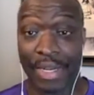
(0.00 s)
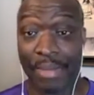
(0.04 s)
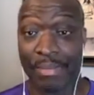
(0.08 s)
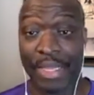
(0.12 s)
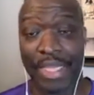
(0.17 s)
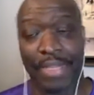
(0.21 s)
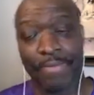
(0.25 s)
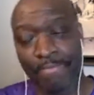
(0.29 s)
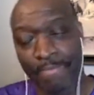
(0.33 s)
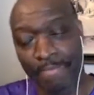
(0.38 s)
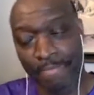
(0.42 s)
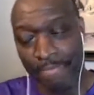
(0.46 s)
I
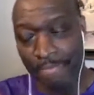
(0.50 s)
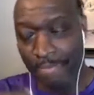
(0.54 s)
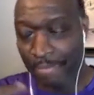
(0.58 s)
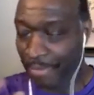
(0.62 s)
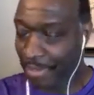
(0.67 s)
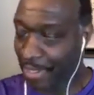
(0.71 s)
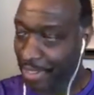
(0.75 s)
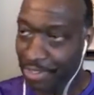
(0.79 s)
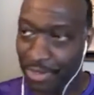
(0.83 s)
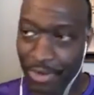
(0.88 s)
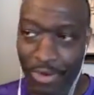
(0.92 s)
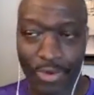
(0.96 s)
mean,
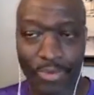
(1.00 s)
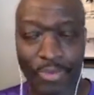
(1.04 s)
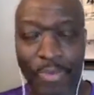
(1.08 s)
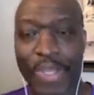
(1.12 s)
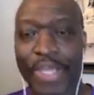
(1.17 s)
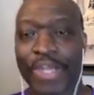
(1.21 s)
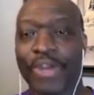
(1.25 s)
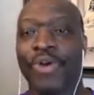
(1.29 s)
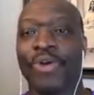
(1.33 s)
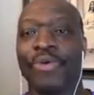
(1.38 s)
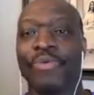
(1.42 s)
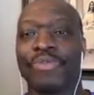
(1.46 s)

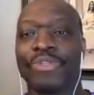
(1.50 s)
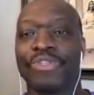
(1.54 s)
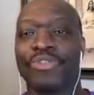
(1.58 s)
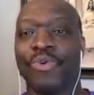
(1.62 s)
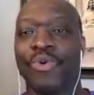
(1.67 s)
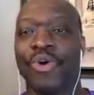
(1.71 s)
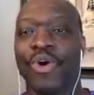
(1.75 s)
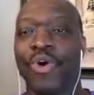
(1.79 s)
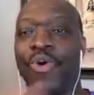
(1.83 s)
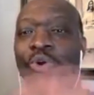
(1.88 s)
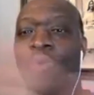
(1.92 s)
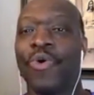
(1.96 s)
we can
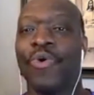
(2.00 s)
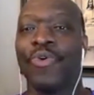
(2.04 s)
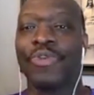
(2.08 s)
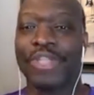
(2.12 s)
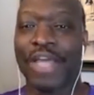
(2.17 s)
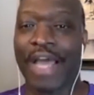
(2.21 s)
do a whole